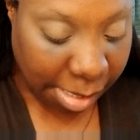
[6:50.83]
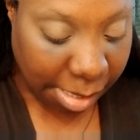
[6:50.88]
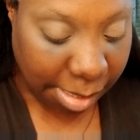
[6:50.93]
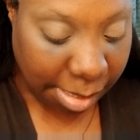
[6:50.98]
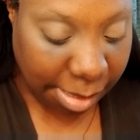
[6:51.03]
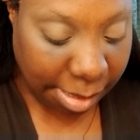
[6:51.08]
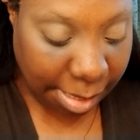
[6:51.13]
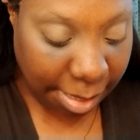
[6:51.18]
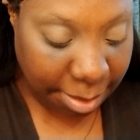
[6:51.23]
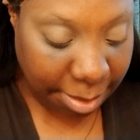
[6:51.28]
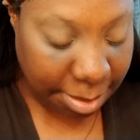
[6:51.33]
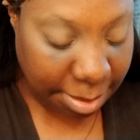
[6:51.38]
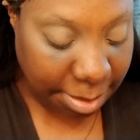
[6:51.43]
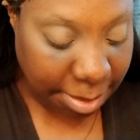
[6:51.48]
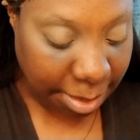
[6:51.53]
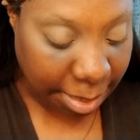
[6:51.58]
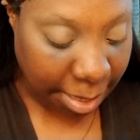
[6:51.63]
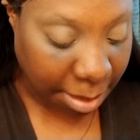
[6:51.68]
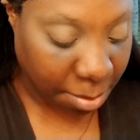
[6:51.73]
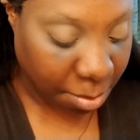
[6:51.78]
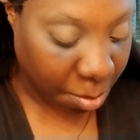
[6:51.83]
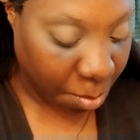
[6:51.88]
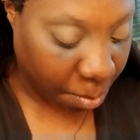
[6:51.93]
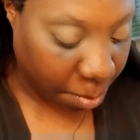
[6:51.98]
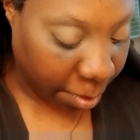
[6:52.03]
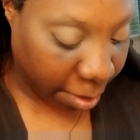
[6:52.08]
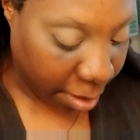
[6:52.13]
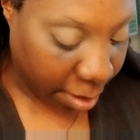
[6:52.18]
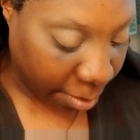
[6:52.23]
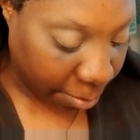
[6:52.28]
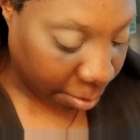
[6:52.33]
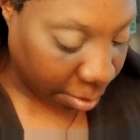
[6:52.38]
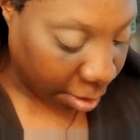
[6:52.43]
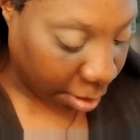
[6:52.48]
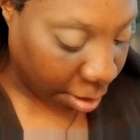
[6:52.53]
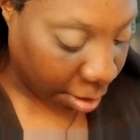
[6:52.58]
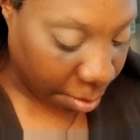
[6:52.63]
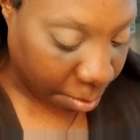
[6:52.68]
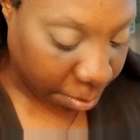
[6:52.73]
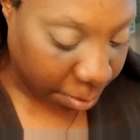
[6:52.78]
Let's see, I don't know where I want to
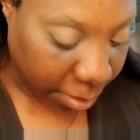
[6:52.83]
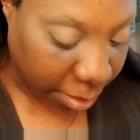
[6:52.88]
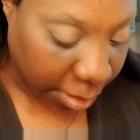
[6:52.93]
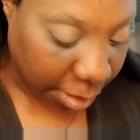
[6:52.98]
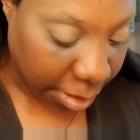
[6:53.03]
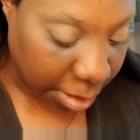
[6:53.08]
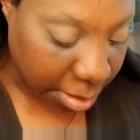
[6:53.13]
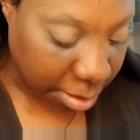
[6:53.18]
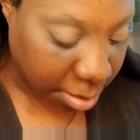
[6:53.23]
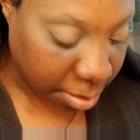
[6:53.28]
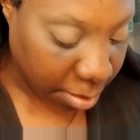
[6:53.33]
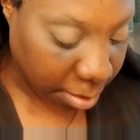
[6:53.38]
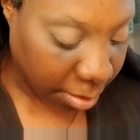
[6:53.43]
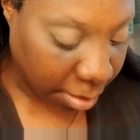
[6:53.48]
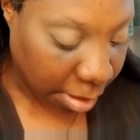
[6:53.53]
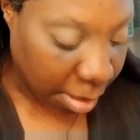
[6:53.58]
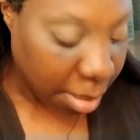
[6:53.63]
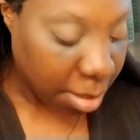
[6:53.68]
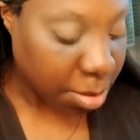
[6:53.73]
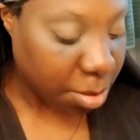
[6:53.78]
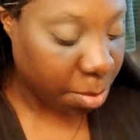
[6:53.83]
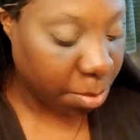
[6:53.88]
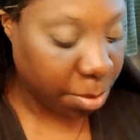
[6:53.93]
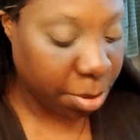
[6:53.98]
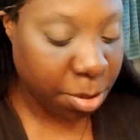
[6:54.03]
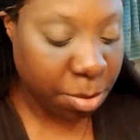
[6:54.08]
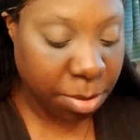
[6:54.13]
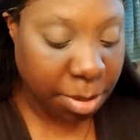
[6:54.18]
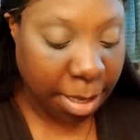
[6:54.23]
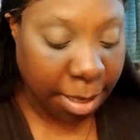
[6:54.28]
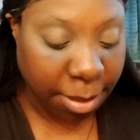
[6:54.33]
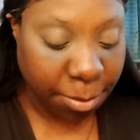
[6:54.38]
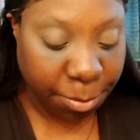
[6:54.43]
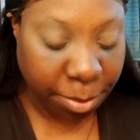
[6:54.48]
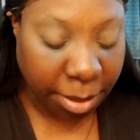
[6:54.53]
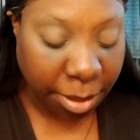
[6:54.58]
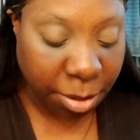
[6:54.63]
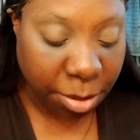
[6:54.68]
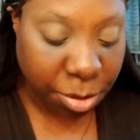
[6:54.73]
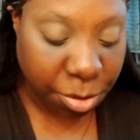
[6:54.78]
go with this. So we use like a really
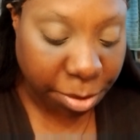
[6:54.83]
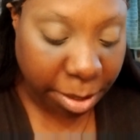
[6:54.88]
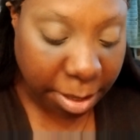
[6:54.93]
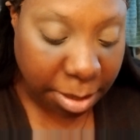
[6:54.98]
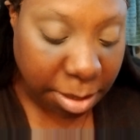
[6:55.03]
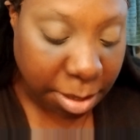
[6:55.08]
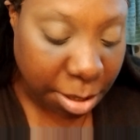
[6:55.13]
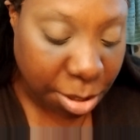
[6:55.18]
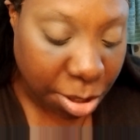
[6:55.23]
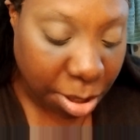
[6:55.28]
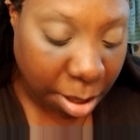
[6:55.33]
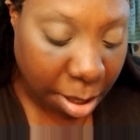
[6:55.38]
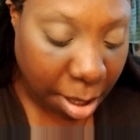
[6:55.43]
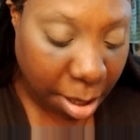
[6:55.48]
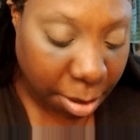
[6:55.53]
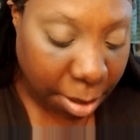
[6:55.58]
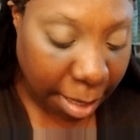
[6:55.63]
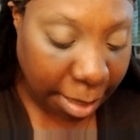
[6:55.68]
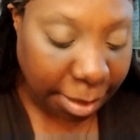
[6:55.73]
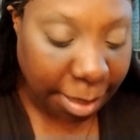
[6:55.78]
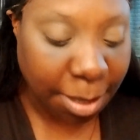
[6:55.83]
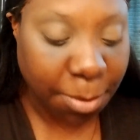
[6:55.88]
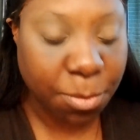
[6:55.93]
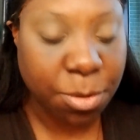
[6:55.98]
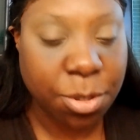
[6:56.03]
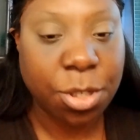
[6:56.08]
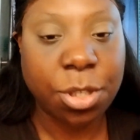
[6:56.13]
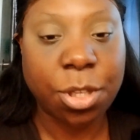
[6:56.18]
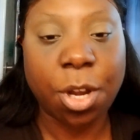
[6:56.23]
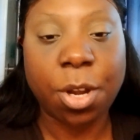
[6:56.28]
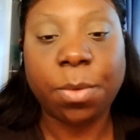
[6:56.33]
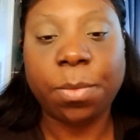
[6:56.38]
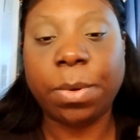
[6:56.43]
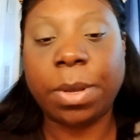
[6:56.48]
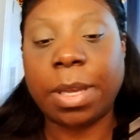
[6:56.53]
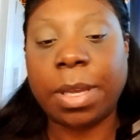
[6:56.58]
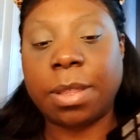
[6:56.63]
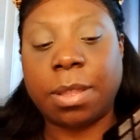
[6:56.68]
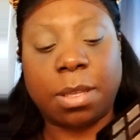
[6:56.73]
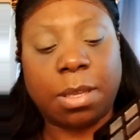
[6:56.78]
good transition color. I think we'll start
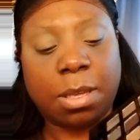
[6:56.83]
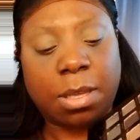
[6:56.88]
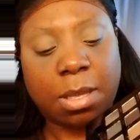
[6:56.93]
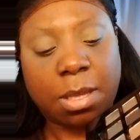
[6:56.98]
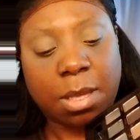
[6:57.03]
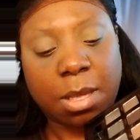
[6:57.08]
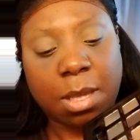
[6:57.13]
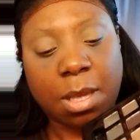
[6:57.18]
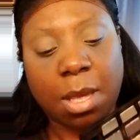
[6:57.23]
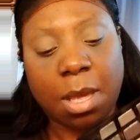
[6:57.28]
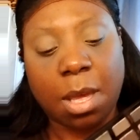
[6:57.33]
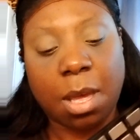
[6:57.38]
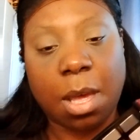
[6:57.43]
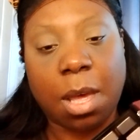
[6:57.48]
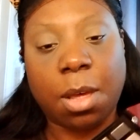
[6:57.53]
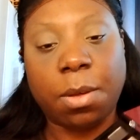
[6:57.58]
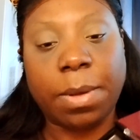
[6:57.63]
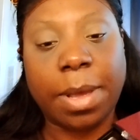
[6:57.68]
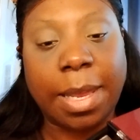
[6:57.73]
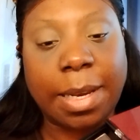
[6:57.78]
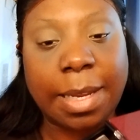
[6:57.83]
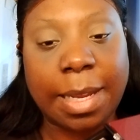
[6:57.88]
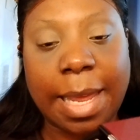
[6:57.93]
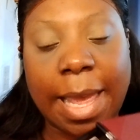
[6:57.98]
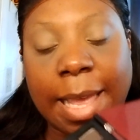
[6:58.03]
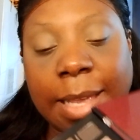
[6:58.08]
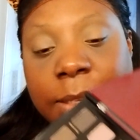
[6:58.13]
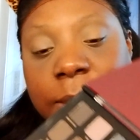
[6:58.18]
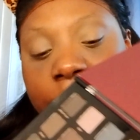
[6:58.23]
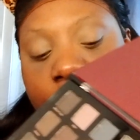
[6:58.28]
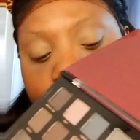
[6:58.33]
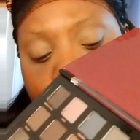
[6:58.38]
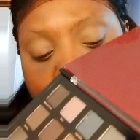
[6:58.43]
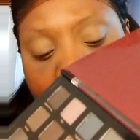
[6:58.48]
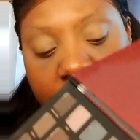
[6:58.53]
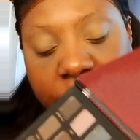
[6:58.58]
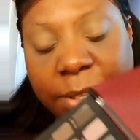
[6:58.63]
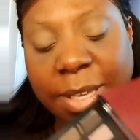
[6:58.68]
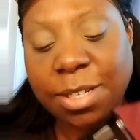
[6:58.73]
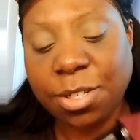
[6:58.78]
with, oh, and it has a
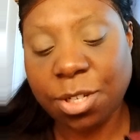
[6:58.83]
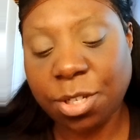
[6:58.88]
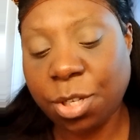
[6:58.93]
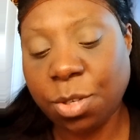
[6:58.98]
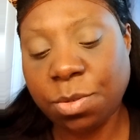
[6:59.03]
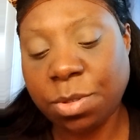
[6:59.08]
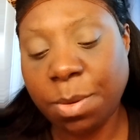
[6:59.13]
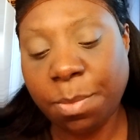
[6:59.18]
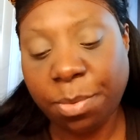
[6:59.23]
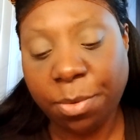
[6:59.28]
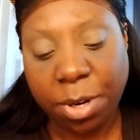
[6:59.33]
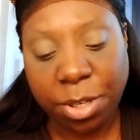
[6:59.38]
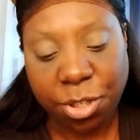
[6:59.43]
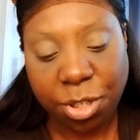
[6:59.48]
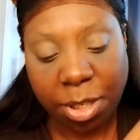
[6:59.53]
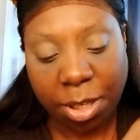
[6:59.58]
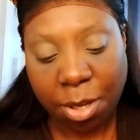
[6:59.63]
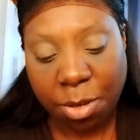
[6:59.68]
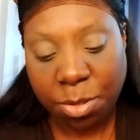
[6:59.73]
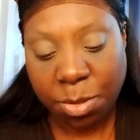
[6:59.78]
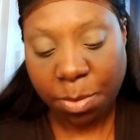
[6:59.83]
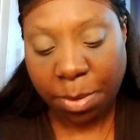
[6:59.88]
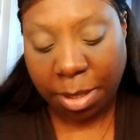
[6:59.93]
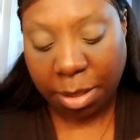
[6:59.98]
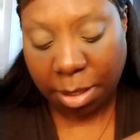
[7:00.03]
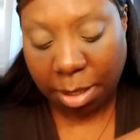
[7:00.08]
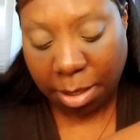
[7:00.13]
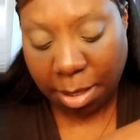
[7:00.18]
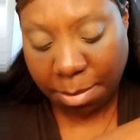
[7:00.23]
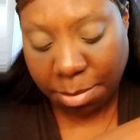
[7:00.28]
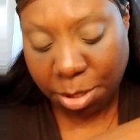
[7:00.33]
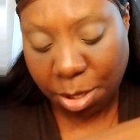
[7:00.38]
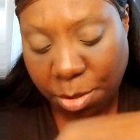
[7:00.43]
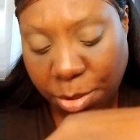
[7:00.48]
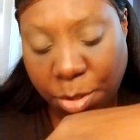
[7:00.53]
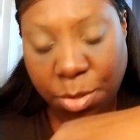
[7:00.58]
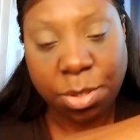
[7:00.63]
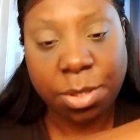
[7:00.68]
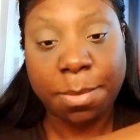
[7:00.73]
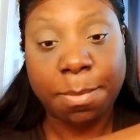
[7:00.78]
brush. Let's just use the brush that goes with it. I'm so
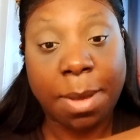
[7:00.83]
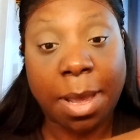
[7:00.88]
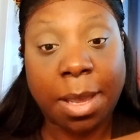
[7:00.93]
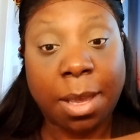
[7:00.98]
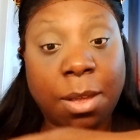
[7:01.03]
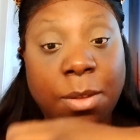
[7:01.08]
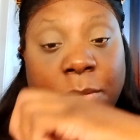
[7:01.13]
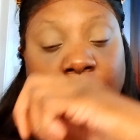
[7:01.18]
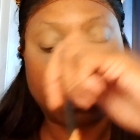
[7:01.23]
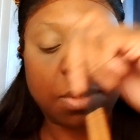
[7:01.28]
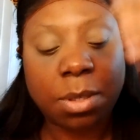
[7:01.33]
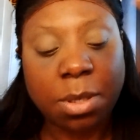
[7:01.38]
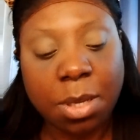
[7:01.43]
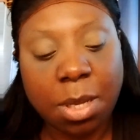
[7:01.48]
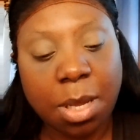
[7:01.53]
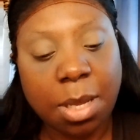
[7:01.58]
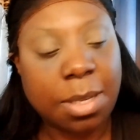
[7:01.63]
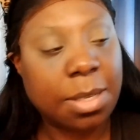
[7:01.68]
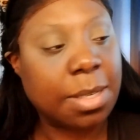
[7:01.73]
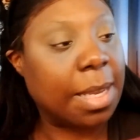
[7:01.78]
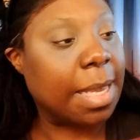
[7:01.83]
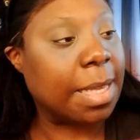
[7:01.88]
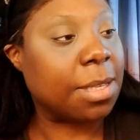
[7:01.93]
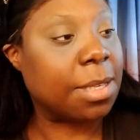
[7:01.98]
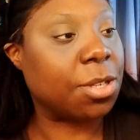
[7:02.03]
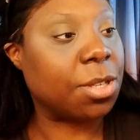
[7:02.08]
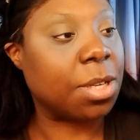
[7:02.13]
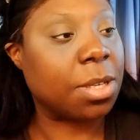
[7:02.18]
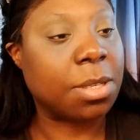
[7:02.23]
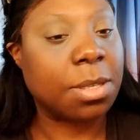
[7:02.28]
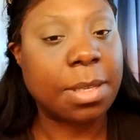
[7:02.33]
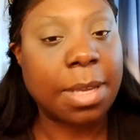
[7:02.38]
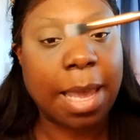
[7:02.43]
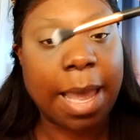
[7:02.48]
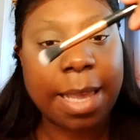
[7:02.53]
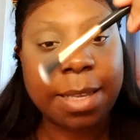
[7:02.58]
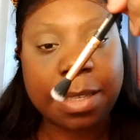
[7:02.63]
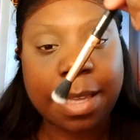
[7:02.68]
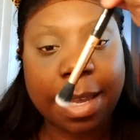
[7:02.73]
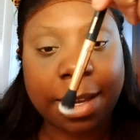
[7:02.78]
used to my own. It's just
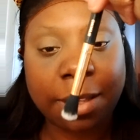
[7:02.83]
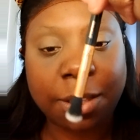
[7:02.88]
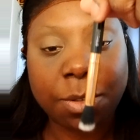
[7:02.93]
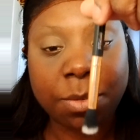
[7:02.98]
has like a little